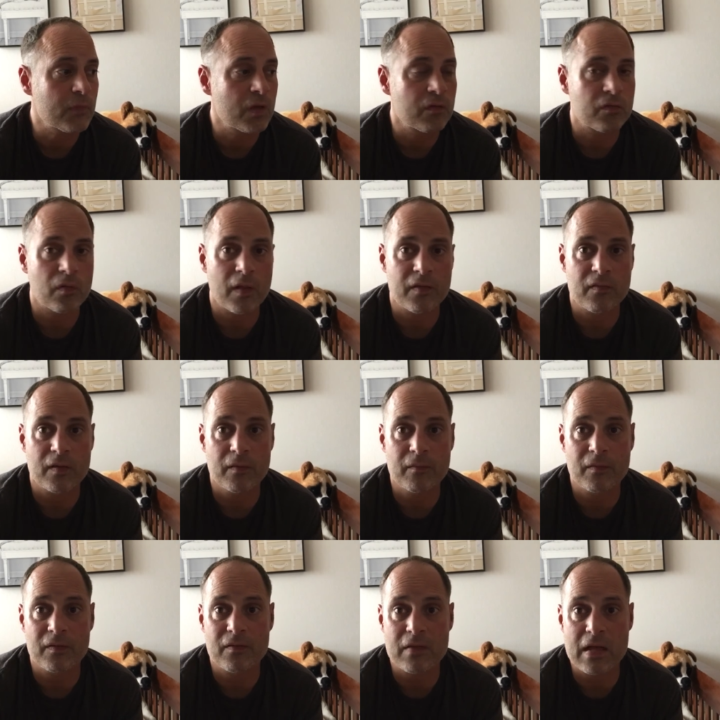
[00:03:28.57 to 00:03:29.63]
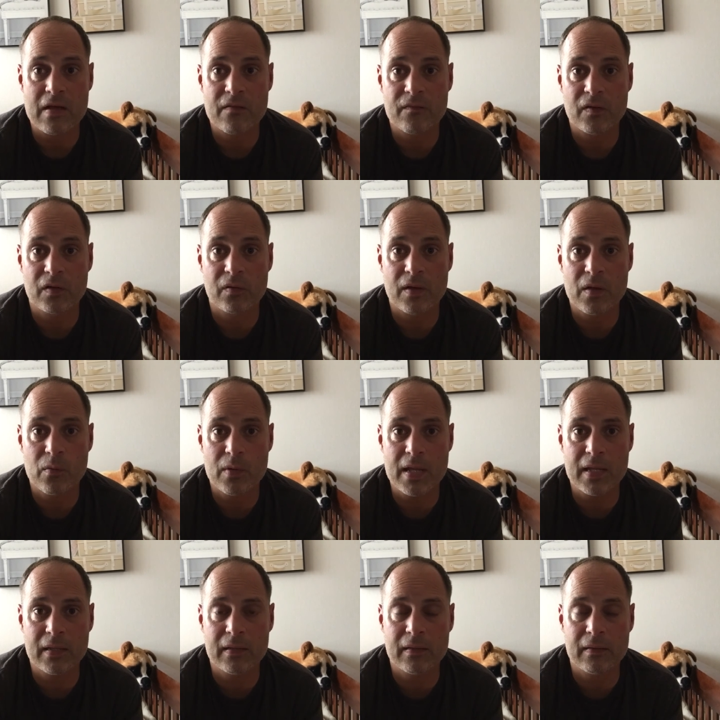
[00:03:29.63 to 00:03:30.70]
So that's it. Let's have a great
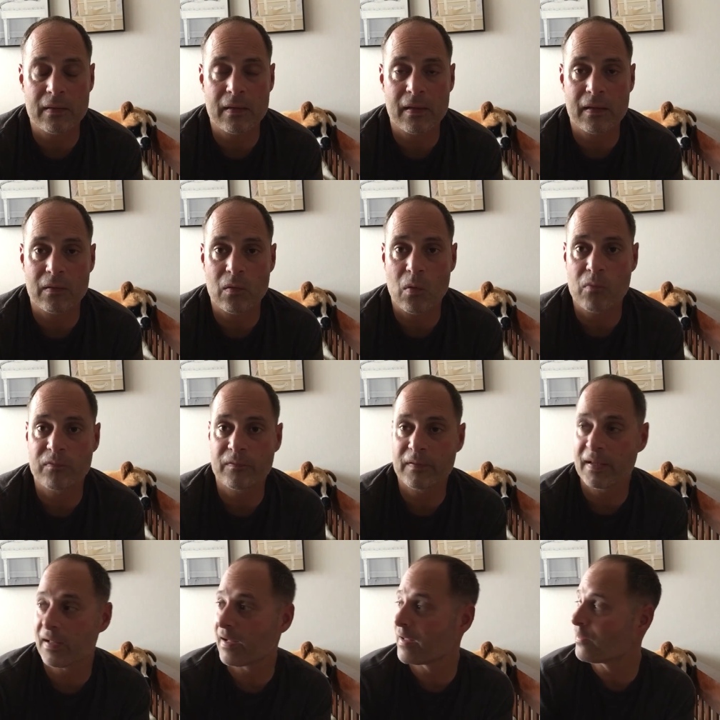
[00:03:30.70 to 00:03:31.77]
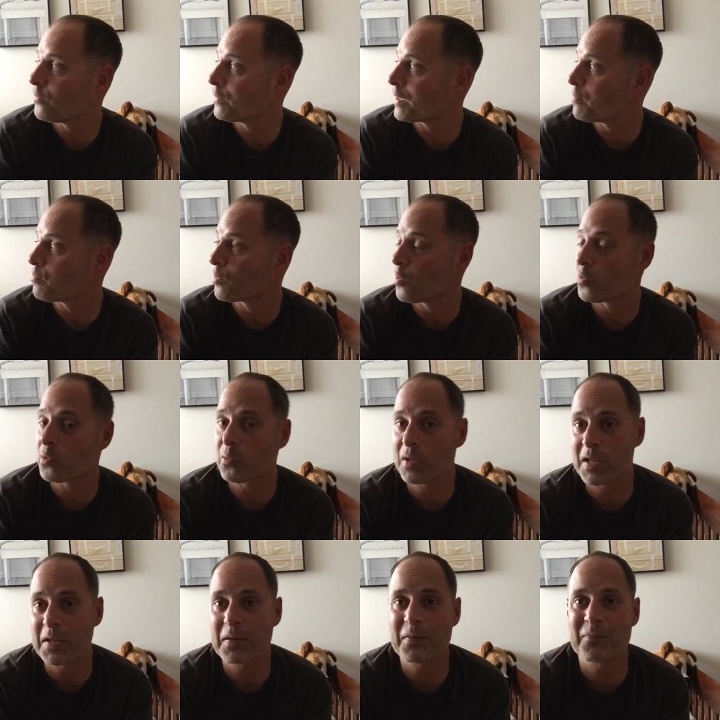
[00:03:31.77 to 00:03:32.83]
week, and hopefully I don't get blown
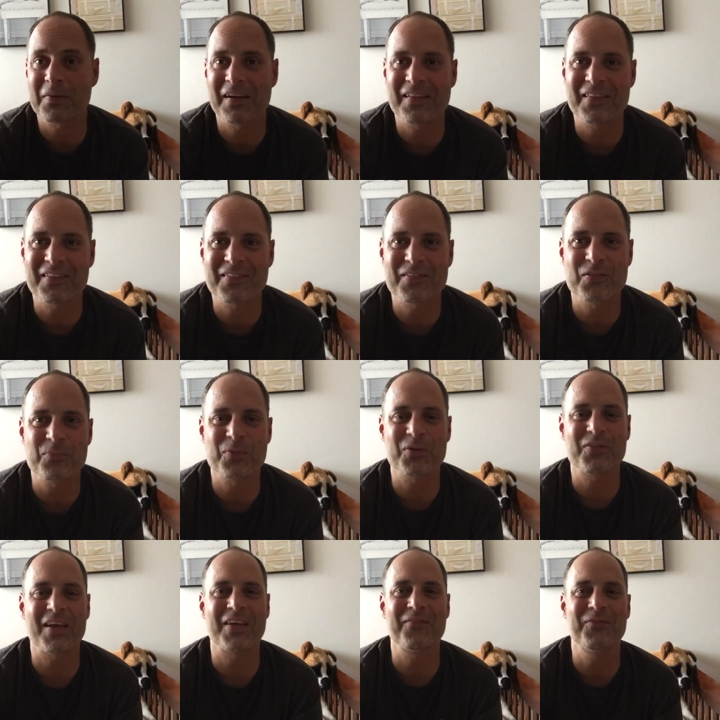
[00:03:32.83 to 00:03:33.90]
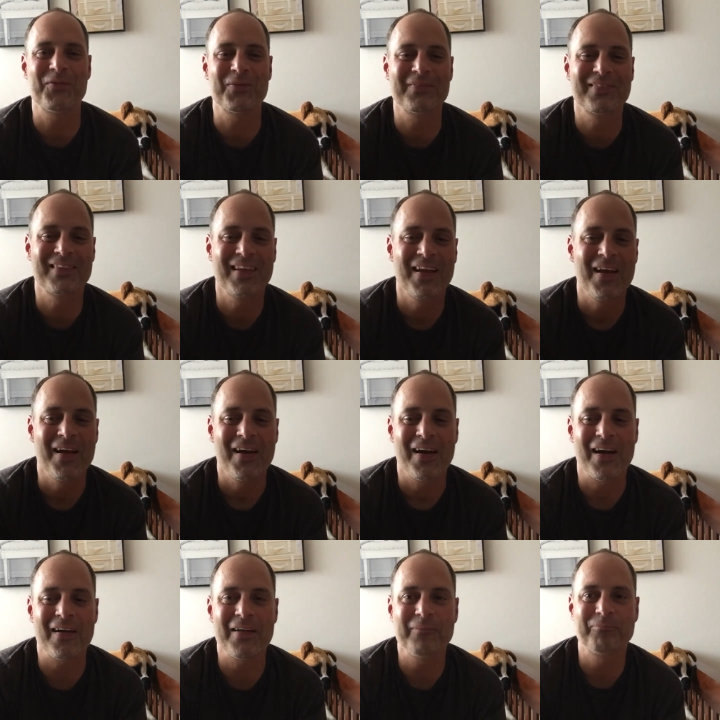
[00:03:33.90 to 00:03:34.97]
away by this super typhoon.
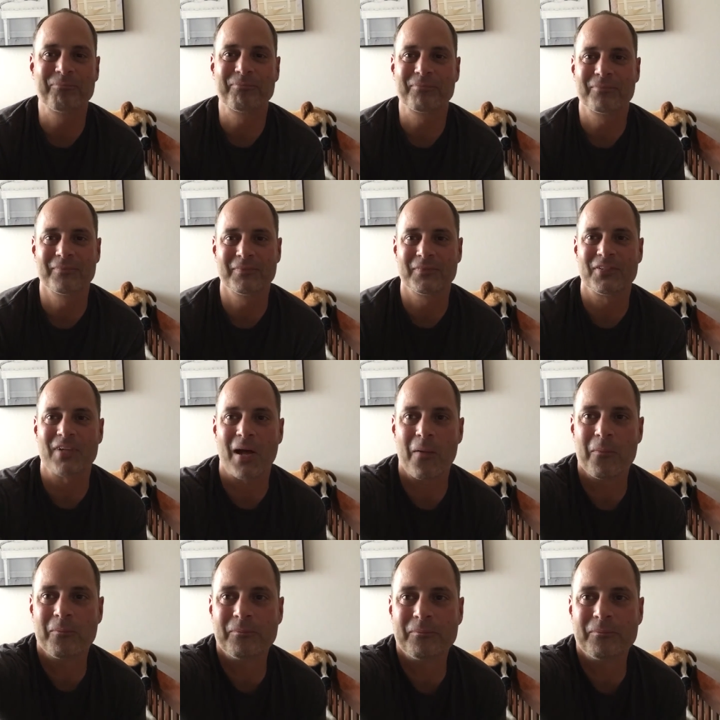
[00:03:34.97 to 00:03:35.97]
All right, ciao.